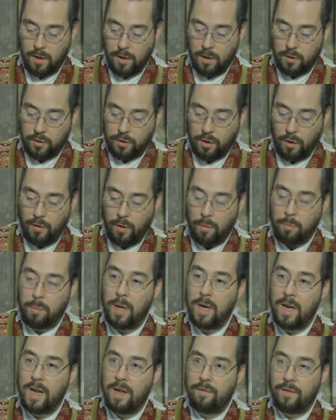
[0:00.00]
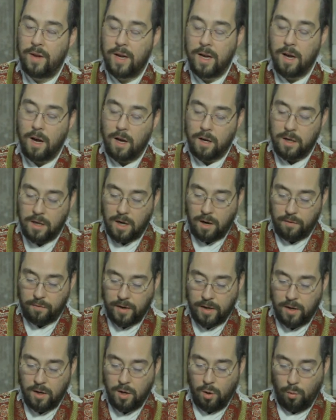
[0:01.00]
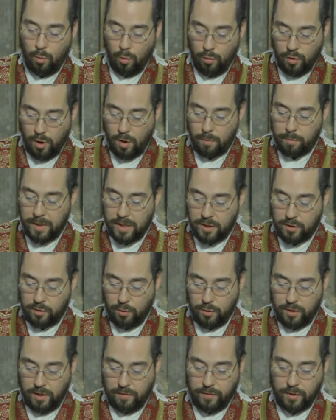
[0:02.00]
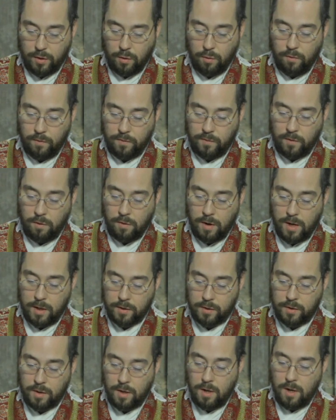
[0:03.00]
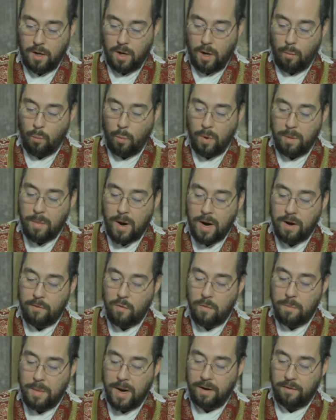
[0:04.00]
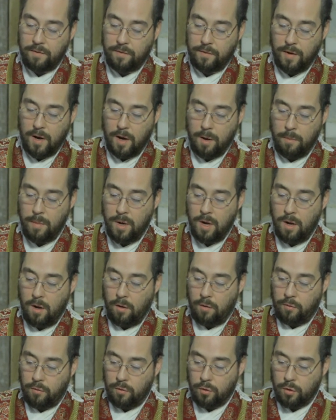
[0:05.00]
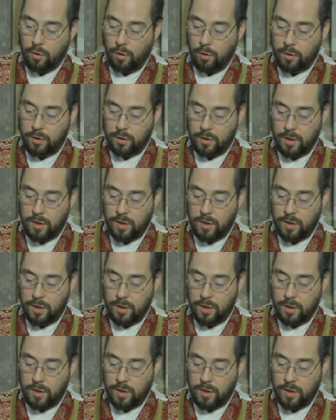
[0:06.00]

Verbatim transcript: so that believing and loving will not be too difficult for us, and we might remain firm through good